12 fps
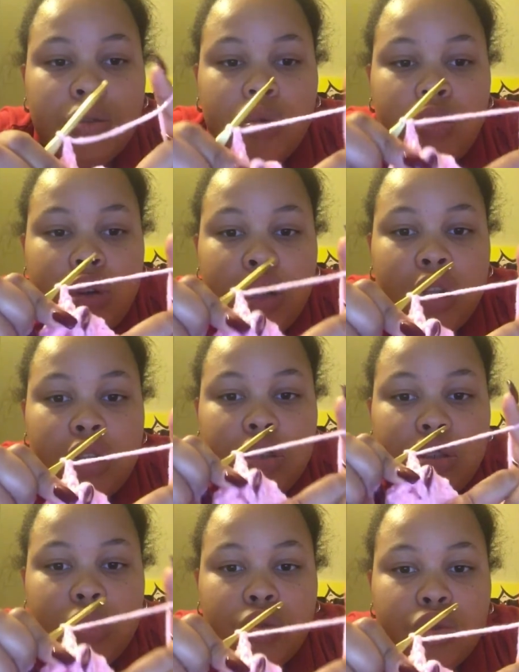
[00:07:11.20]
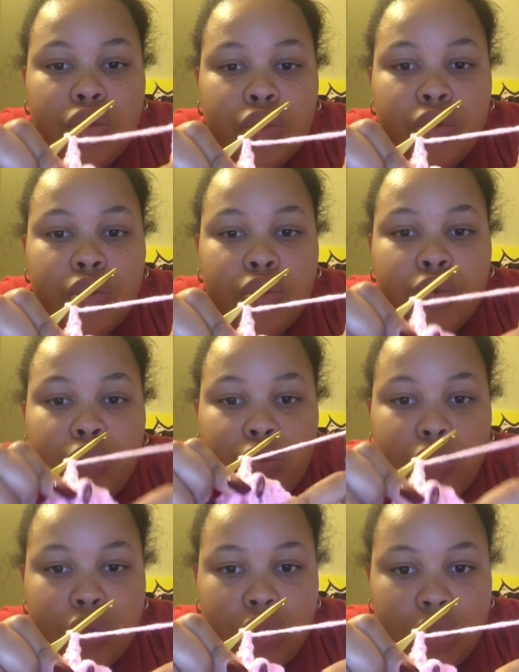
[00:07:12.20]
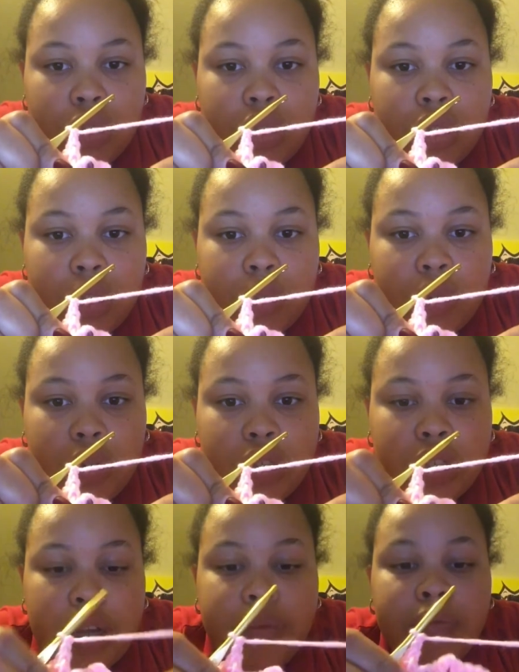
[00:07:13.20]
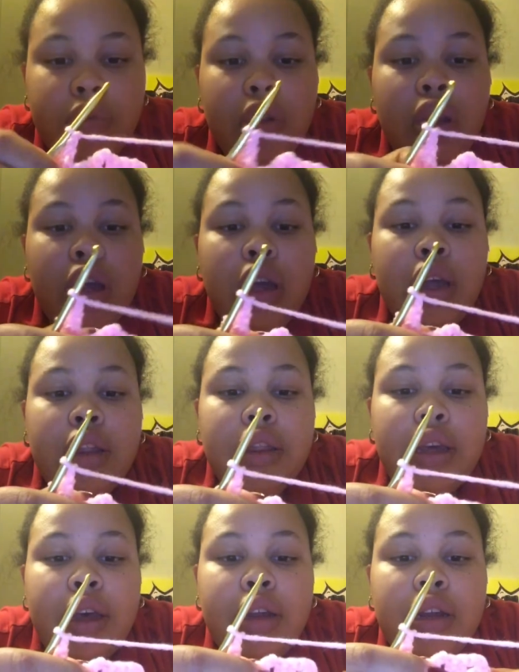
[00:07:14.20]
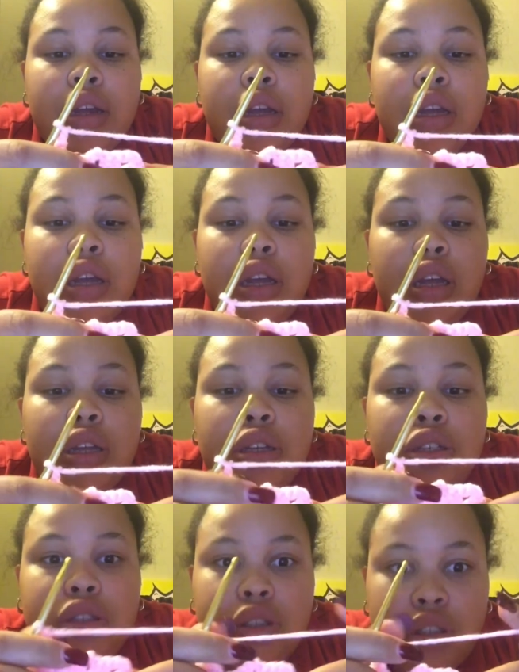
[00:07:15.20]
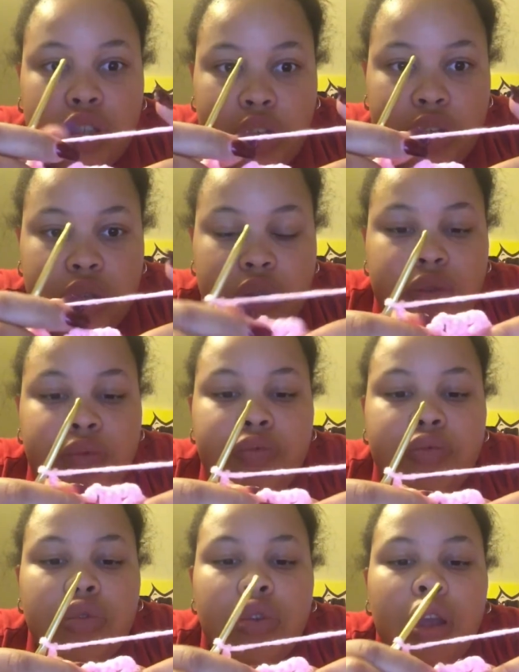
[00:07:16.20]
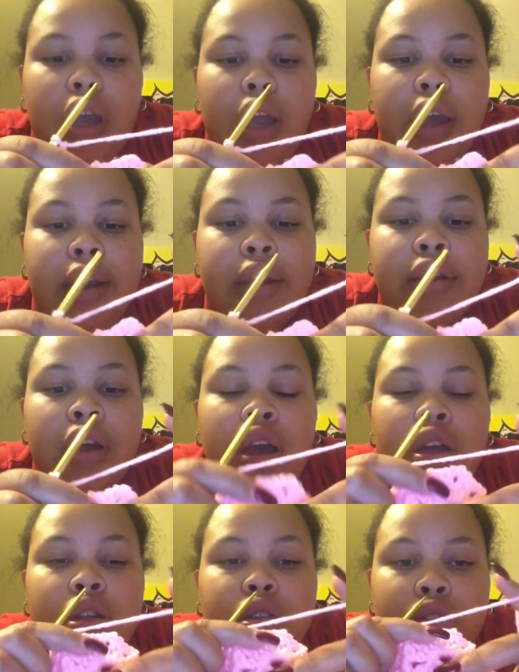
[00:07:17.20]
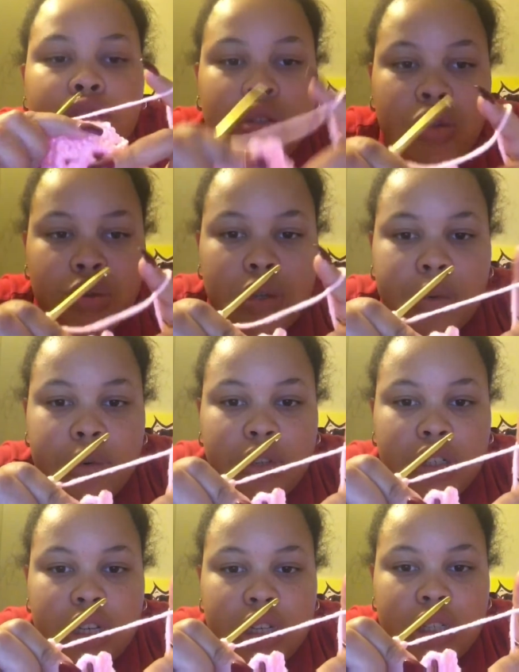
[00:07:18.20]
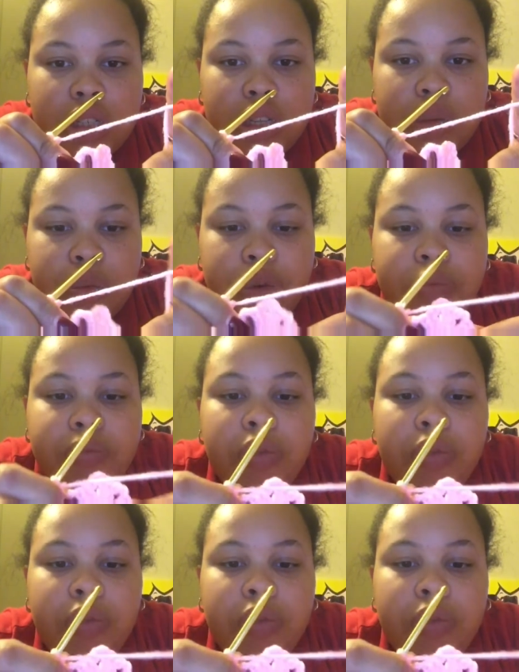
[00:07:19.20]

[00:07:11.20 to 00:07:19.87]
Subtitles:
then 2 double crochet, then chain 2, and then 2 double crochet in the same one.